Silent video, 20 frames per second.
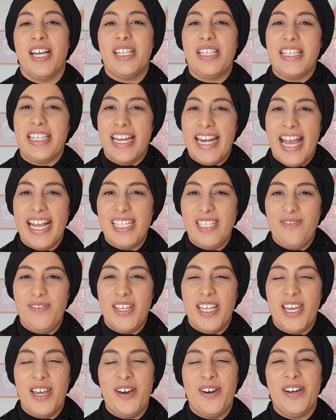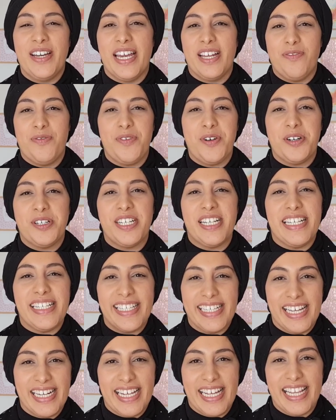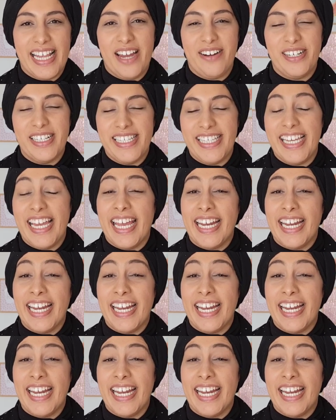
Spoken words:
To the next video, get focused, get clarity,